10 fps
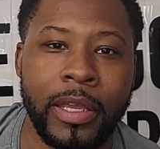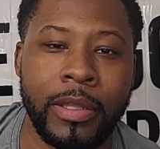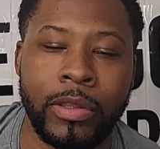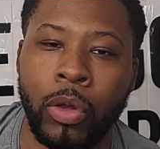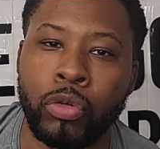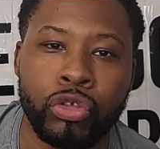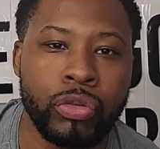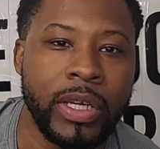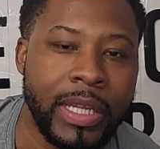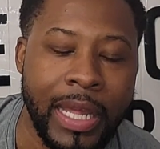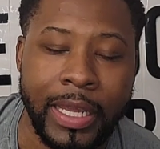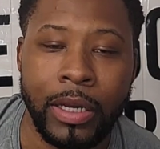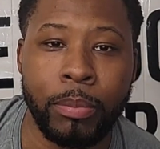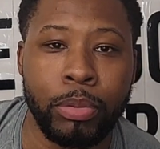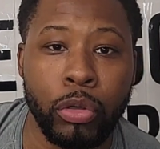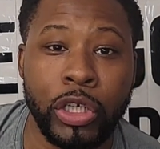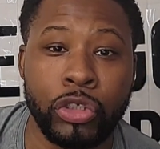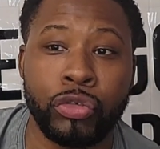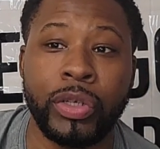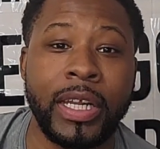And don't treat it like an employee.
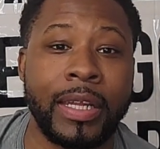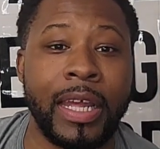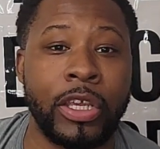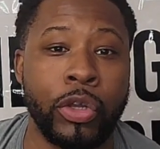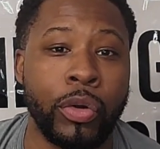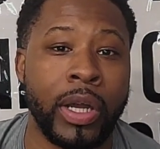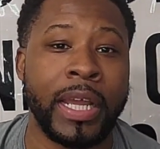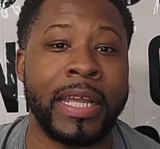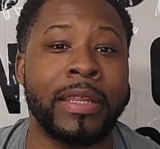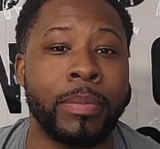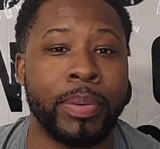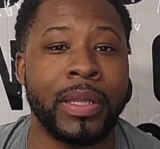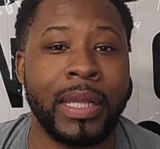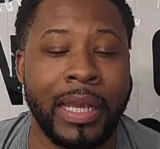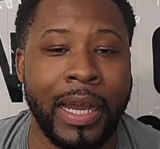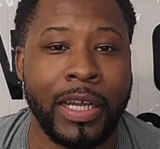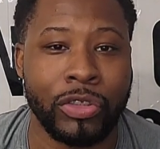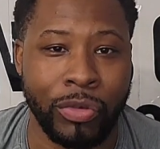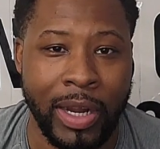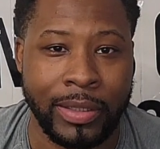Treat it like you're an independent
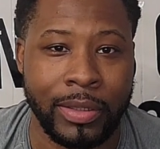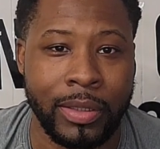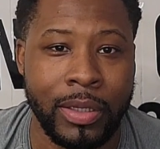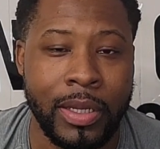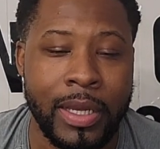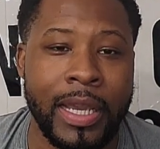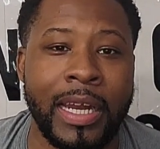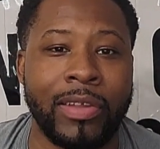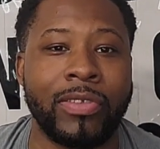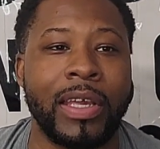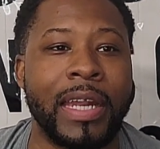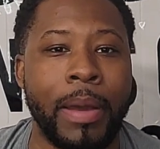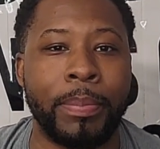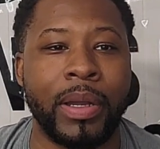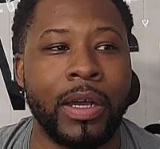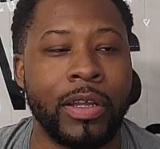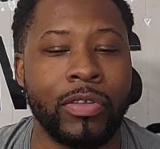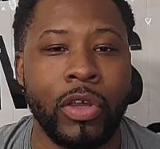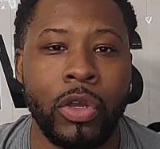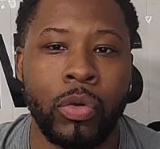contractor. And I say that because